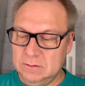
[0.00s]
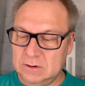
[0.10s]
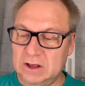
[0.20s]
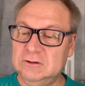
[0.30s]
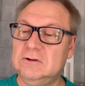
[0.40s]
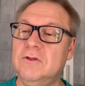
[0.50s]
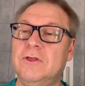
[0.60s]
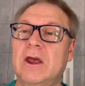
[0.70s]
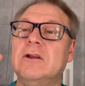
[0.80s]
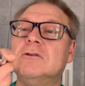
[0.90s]
Nice
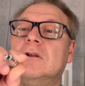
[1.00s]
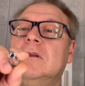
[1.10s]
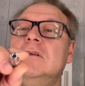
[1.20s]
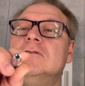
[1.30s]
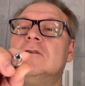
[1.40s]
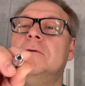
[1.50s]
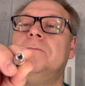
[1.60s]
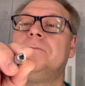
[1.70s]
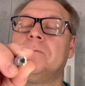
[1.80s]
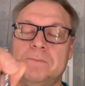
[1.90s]
threads at least.
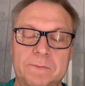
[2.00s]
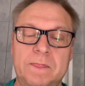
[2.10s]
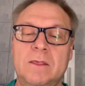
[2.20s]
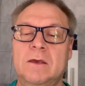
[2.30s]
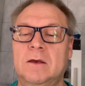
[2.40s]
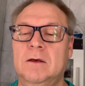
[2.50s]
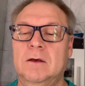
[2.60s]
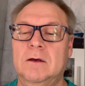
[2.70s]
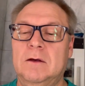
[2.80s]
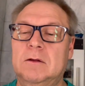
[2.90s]

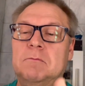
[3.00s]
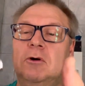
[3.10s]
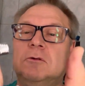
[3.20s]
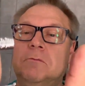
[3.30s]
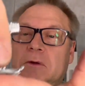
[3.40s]
Bottom